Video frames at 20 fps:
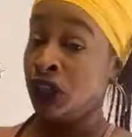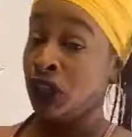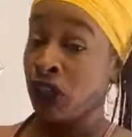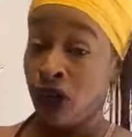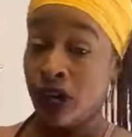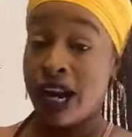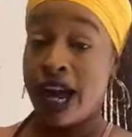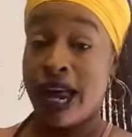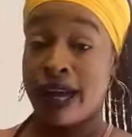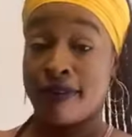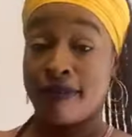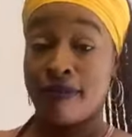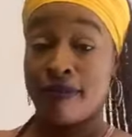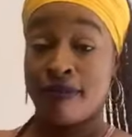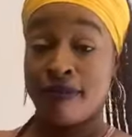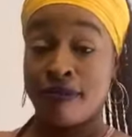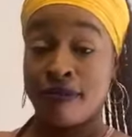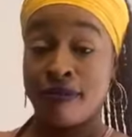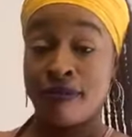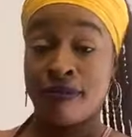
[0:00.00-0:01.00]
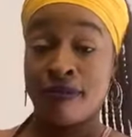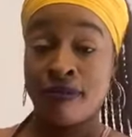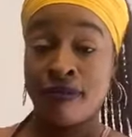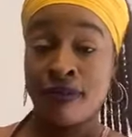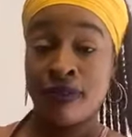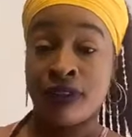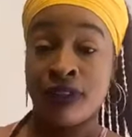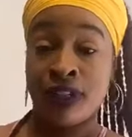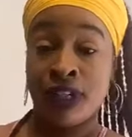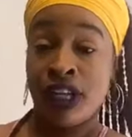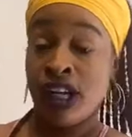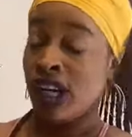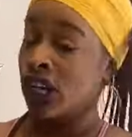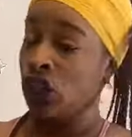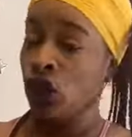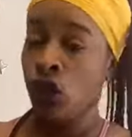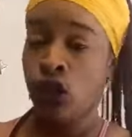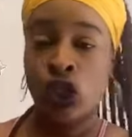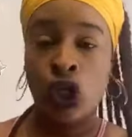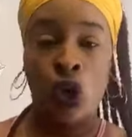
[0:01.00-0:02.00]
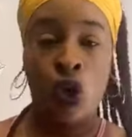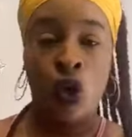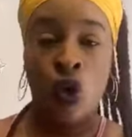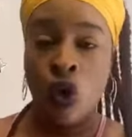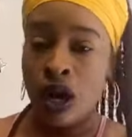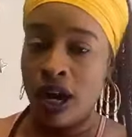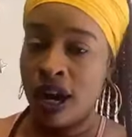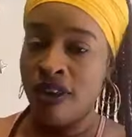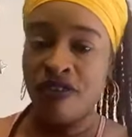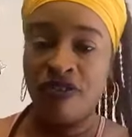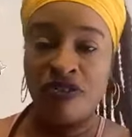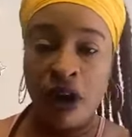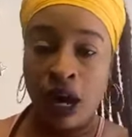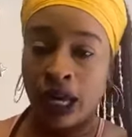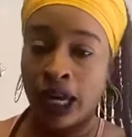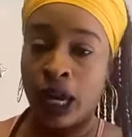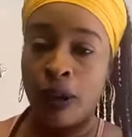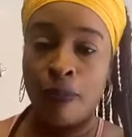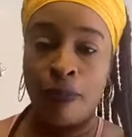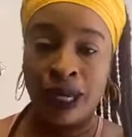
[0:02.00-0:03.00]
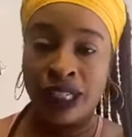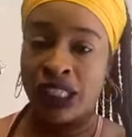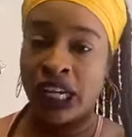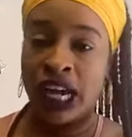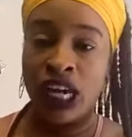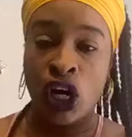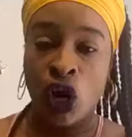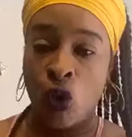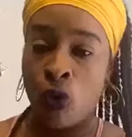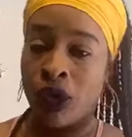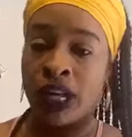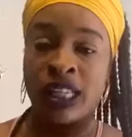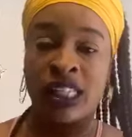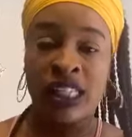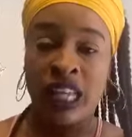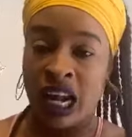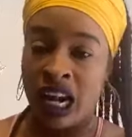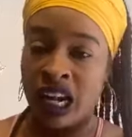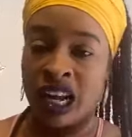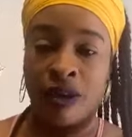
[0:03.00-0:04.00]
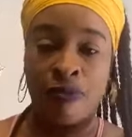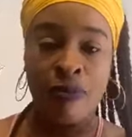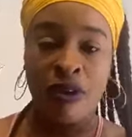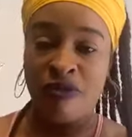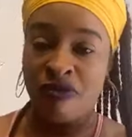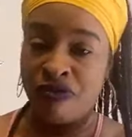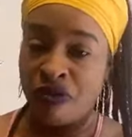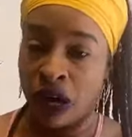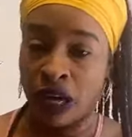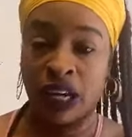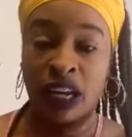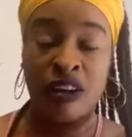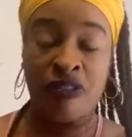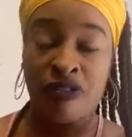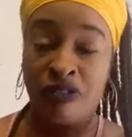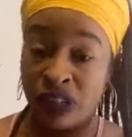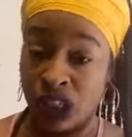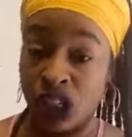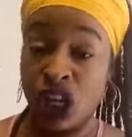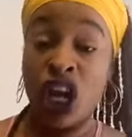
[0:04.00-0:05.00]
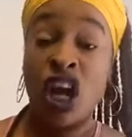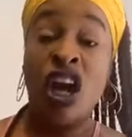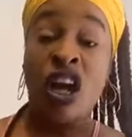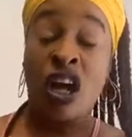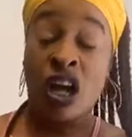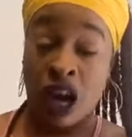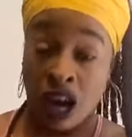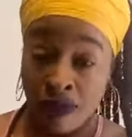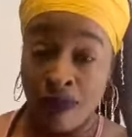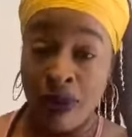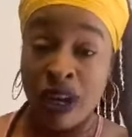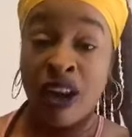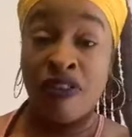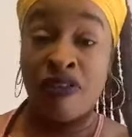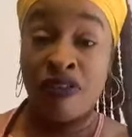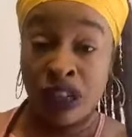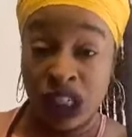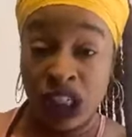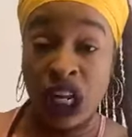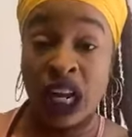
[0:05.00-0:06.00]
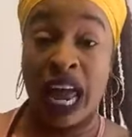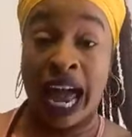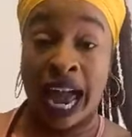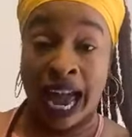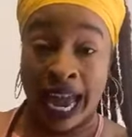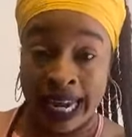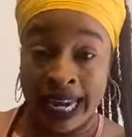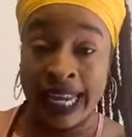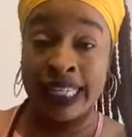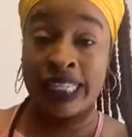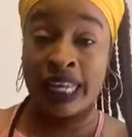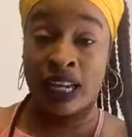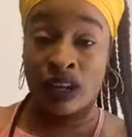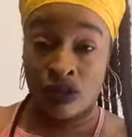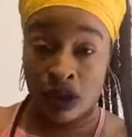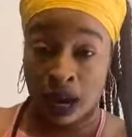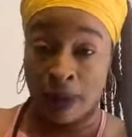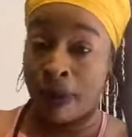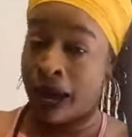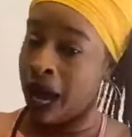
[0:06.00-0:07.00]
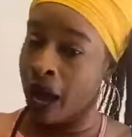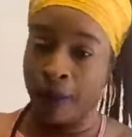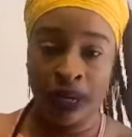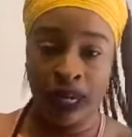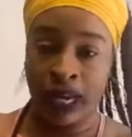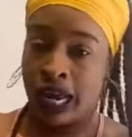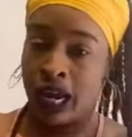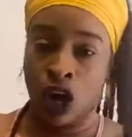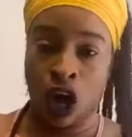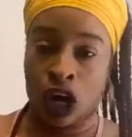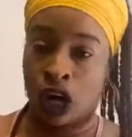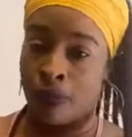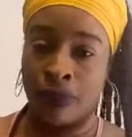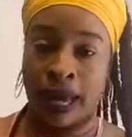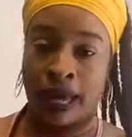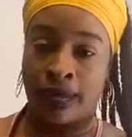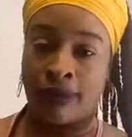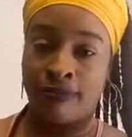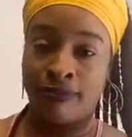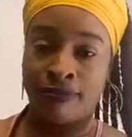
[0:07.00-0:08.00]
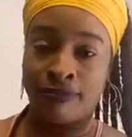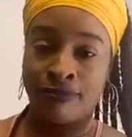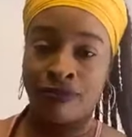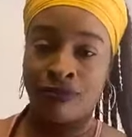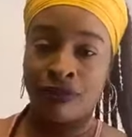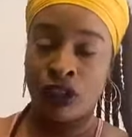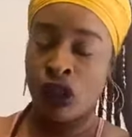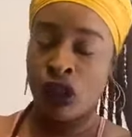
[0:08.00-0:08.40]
You know that? Because you're the only fucking bitch I know who can sell government fucking official, government official IDs in Grand Bahama and ain't lock up yet.